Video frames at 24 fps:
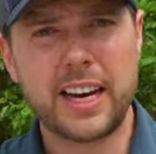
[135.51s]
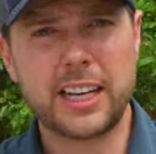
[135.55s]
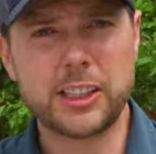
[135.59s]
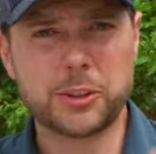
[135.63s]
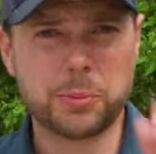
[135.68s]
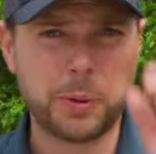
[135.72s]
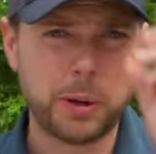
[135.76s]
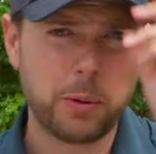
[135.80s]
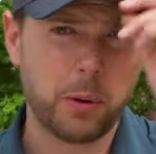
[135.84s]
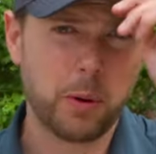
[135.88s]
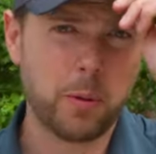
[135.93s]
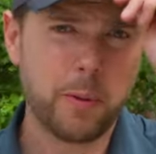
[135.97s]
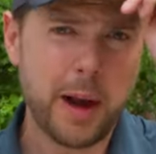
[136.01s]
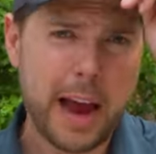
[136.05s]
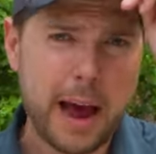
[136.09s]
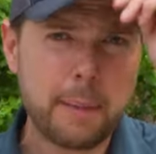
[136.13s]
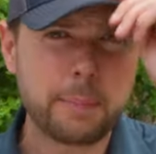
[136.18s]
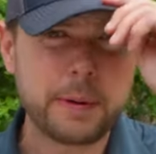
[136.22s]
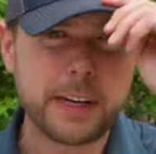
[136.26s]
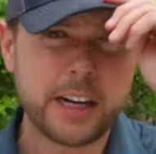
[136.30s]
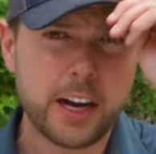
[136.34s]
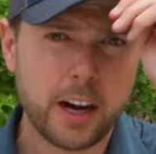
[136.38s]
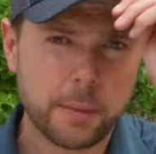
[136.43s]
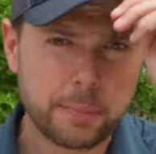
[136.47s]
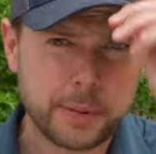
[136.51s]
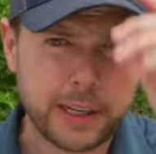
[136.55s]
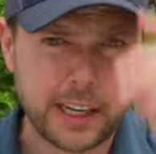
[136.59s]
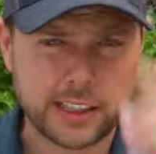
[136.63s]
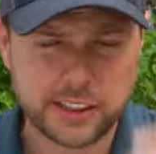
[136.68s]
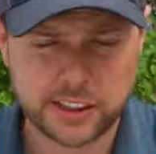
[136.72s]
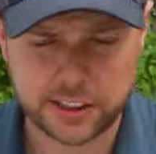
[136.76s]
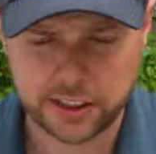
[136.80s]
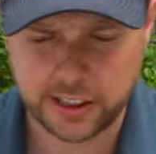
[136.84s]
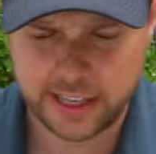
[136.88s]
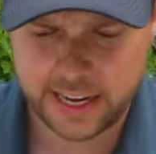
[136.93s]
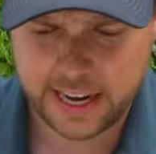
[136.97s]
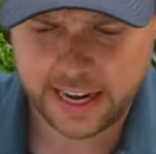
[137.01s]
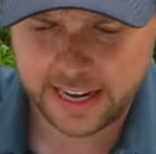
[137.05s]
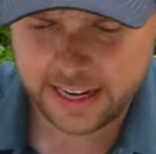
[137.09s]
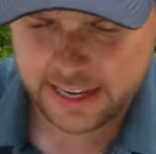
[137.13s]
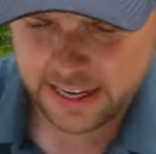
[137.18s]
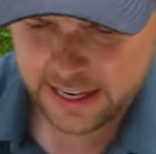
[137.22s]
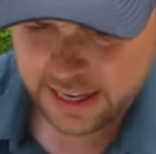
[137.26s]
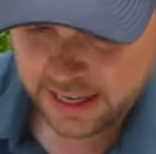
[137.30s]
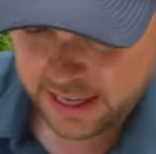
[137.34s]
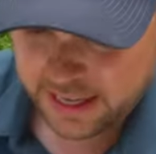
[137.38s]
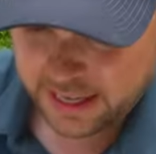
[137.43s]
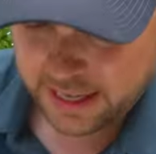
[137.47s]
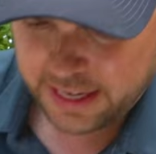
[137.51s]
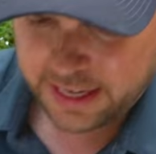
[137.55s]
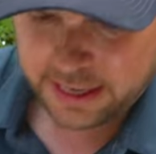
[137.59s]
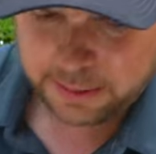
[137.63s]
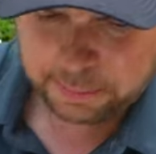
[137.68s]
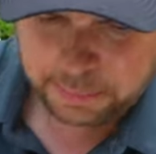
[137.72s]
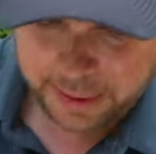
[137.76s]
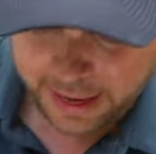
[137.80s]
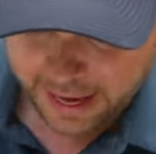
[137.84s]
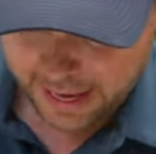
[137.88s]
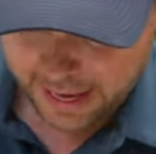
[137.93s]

as we were wrapping up yesterday, and